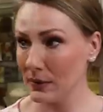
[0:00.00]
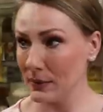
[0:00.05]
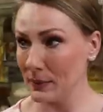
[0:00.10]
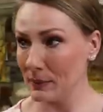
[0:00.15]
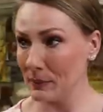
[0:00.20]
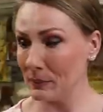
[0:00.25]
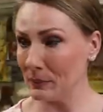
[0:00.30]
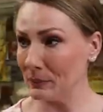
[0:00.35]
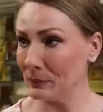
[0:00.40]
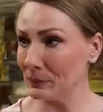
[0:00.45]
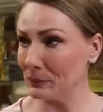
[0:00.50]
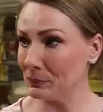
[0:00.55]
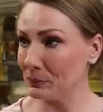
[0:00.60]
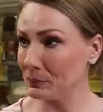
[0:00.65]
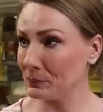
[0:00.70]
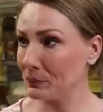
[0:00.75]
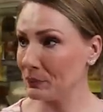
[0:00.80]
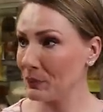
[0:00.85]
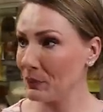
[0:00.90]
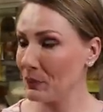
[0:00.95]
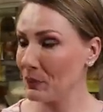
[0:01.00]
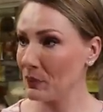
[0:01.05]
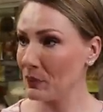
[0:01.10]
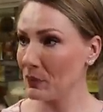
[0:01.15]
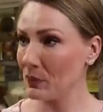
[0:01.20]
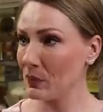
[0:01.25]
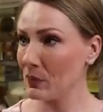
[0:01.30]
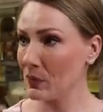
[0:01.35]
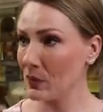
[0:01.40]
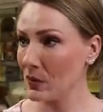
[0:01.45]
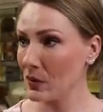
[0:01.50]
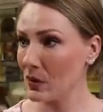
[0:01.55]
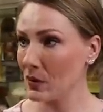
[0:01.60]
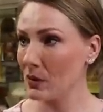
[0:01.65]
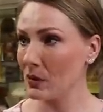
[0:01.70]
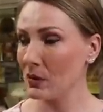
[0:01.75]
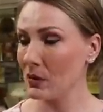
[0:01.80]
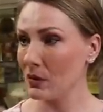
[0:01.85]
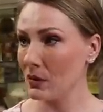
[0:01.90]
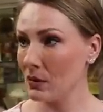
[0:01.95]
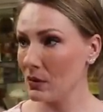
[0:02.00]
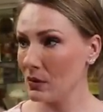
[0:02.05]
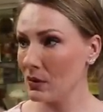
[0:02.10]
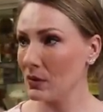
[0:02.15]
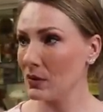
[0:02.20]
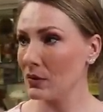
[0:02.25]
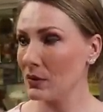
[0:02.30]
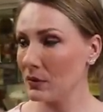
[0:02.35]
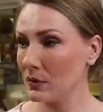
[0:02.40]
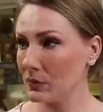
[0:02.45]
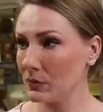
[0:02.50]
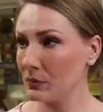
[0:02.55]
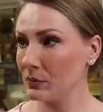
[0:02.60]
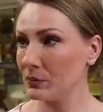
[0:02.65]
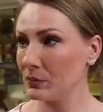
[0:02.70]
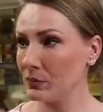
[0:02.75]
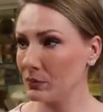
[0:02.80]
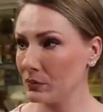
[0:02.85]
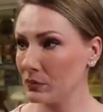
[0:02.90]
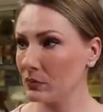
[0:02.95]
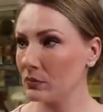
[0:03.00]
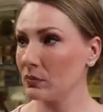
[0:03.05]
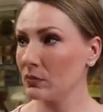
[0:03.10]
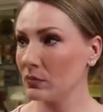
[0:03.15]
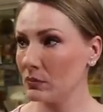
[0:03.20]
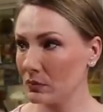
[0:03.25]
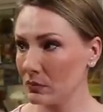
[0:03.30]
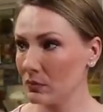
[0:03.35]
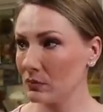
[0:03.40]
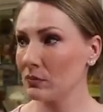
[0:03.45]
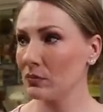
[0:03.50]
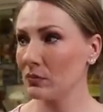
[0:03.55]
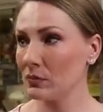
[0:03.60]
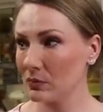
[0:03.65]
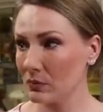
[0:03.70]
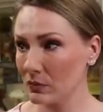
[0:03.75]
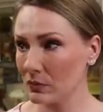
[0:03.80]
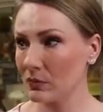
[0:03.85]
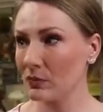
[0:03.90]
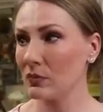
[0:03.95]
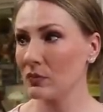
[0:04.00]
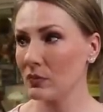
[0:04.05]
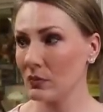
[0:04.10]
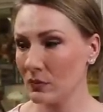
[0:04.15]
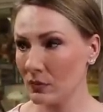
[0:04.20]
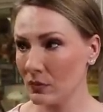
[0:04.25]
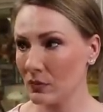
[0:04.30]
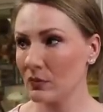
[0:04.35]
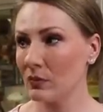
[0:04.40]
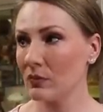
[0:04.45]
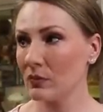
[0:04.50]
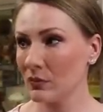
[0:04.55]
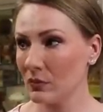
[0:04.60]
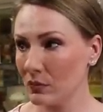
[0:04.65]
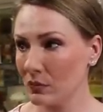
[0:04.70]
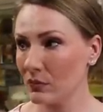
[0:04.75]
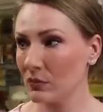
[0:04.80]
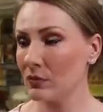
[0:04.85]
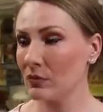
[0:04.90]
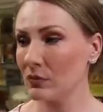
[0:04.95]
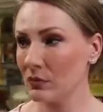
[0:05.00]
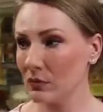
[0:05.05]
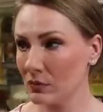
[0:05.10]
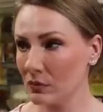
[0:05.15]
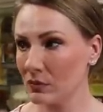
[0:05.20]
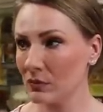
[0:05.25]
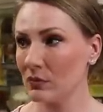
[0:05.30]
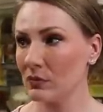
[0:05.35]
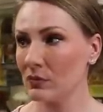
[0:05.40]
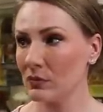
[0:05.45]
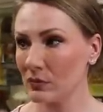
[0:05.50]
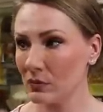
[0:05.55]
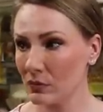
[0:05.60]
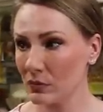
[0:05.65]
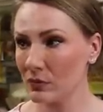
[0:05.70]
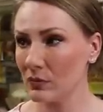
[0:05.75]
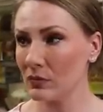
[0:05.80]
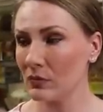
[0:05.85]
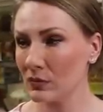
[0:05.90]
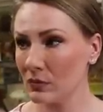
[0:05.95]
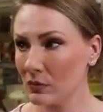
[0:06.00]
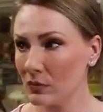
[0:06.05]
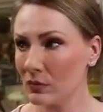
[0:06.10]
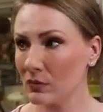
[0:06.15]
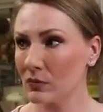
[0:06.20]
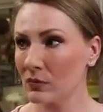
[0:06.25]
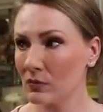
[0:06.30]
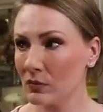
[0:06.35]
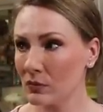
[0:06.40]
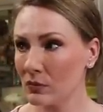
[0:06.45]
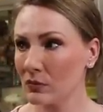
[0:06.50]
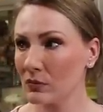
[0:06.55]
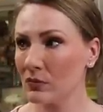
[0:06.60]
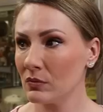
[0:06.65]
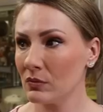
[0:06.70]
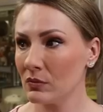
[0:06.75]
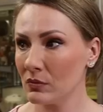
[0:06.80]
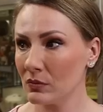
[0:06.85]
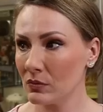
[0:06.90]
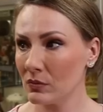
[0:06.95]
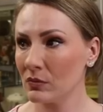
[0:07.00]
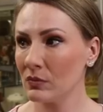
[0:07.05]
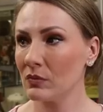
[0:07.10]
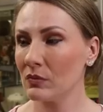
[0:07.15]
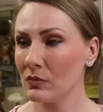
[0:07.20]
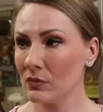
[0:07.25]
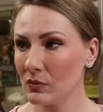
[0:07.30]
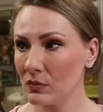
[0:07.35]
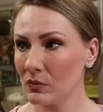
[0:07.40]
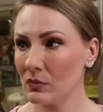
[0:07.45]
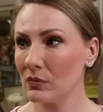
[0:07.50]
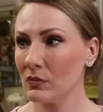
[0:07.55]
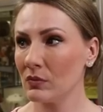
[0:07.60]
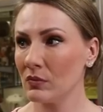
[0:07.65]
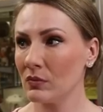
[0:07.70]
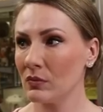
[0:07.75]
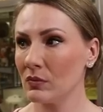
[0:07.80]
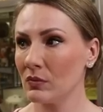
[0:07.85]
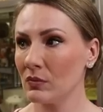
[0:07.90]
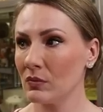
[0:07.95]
(silent)